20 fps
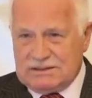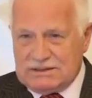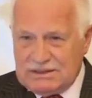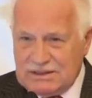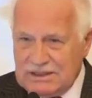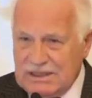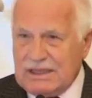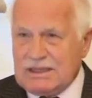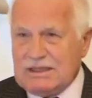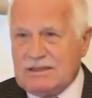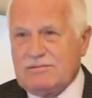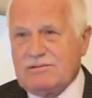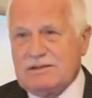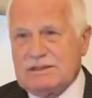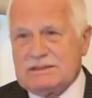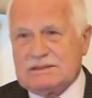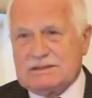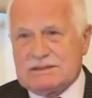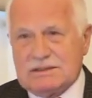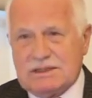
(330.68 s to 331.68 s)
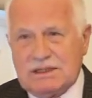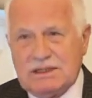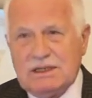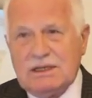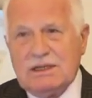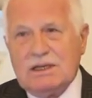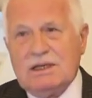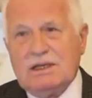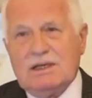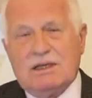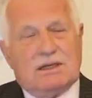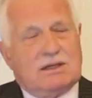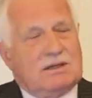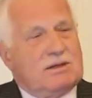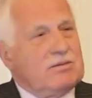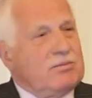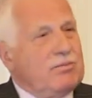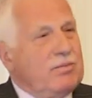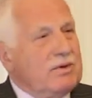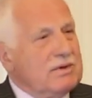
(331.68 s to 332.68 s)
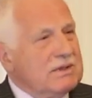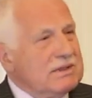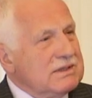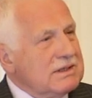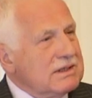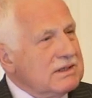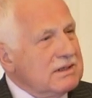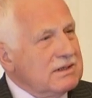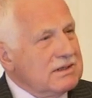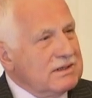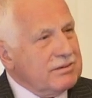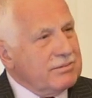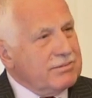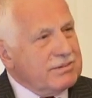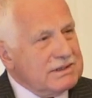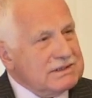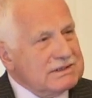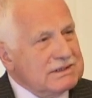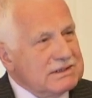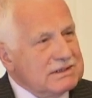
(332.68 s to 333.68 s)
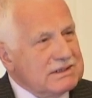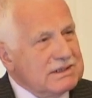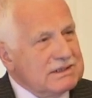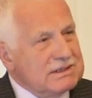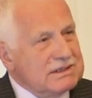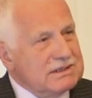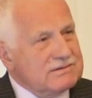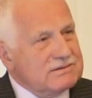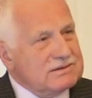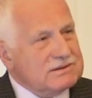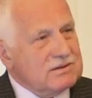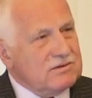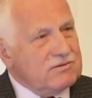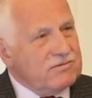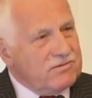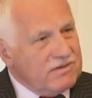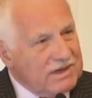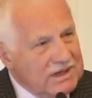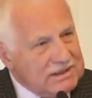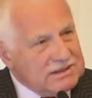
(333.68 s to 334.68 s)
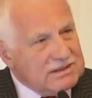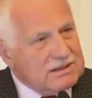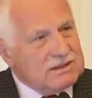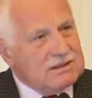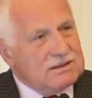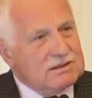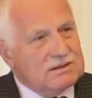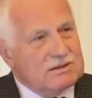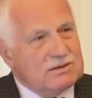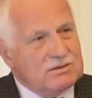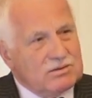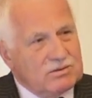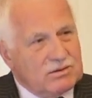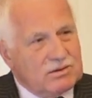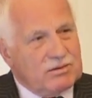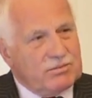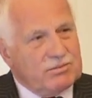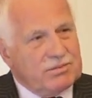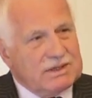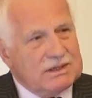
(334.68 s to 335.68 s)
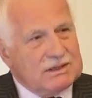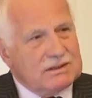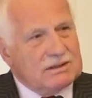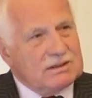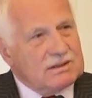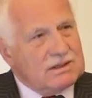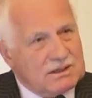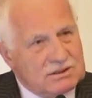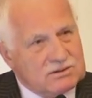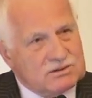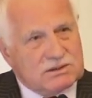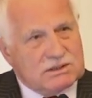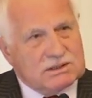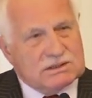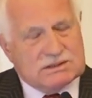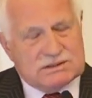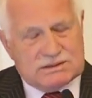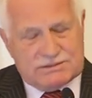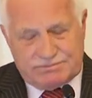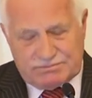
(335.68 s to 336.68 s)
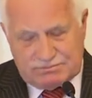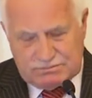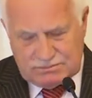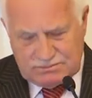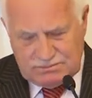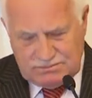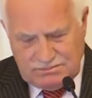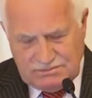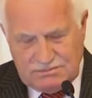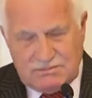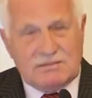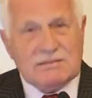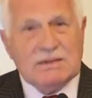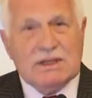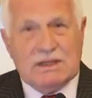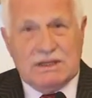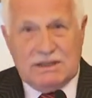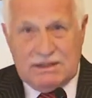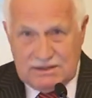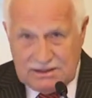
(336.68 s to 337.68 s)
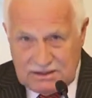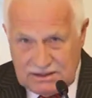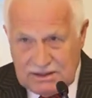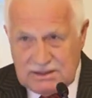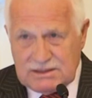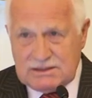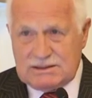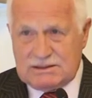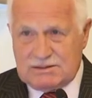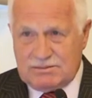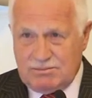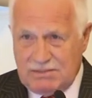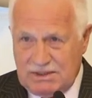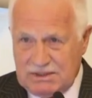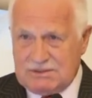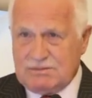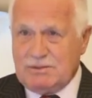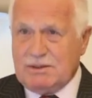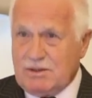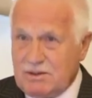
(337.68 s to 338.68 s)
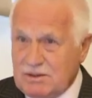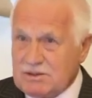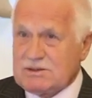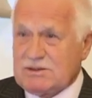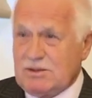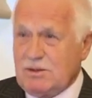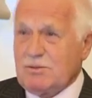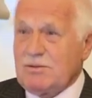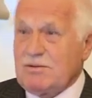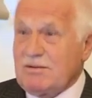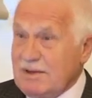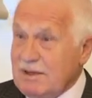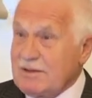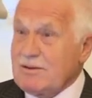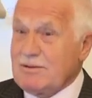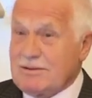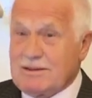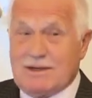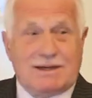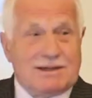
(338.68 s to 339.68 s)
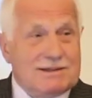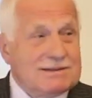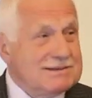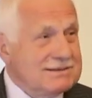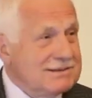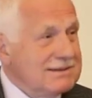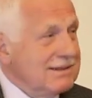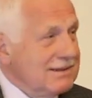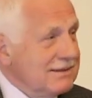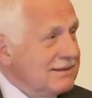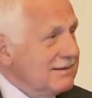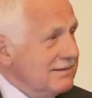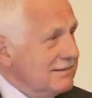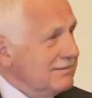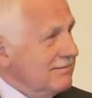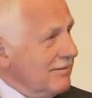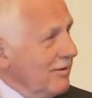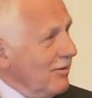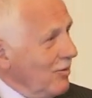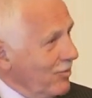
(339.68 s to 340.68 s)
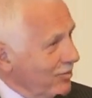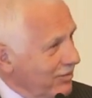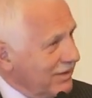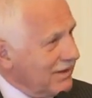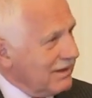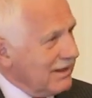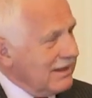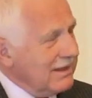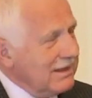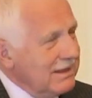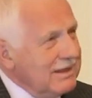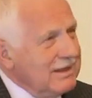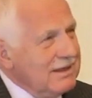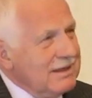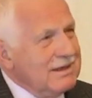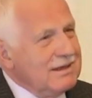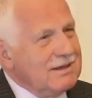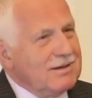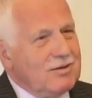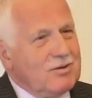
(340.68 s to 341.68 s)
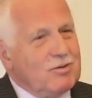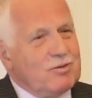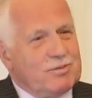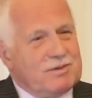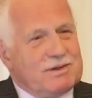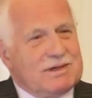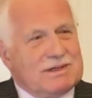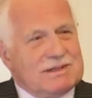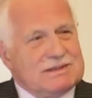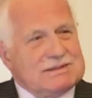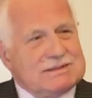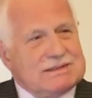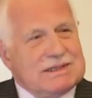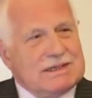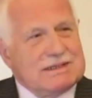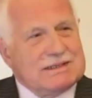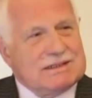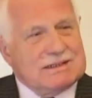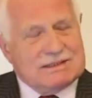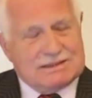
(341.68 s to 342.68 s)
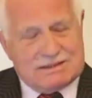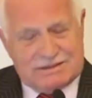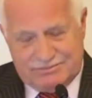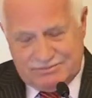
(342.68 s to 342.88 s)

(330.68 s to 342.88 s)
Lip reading: than with political representatives of other European countries. This must be also recognized and openly stated.